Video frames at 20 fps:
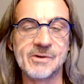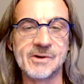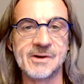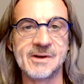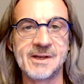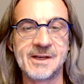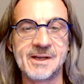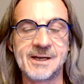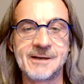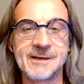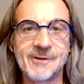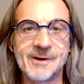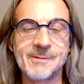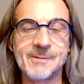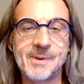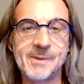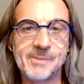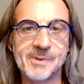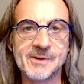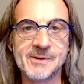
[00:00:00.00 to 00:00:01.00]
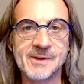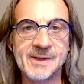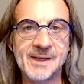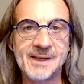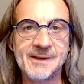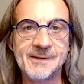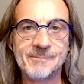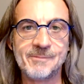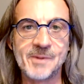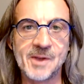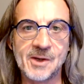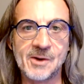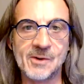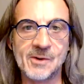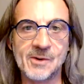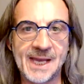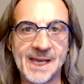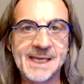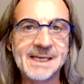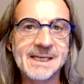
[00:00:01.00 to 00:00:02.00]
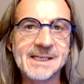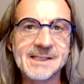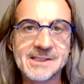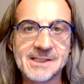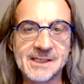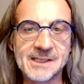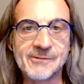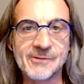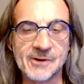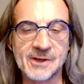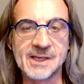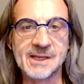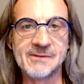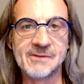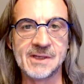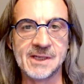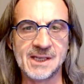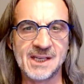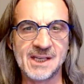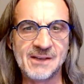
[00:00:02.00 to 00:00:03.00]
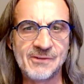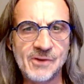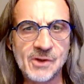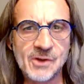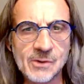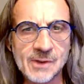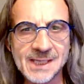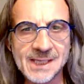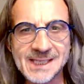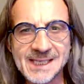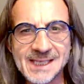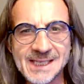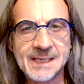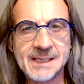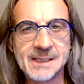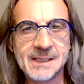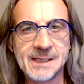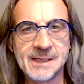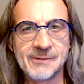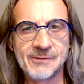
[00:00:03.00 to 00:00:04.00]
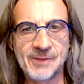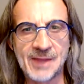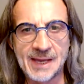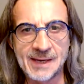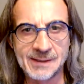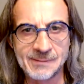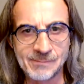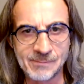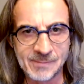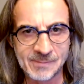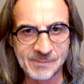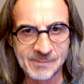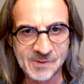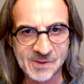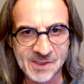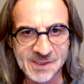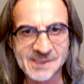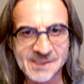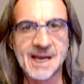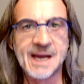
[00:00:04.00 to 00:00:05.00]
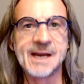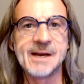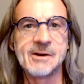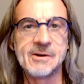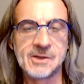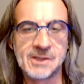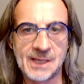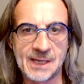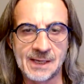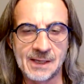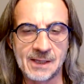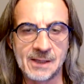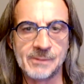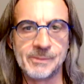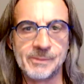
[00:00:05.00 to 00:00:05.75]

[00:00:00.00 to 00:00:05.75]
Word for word: And I find people, you know, endlessly forgiving if you intend, if that desire to help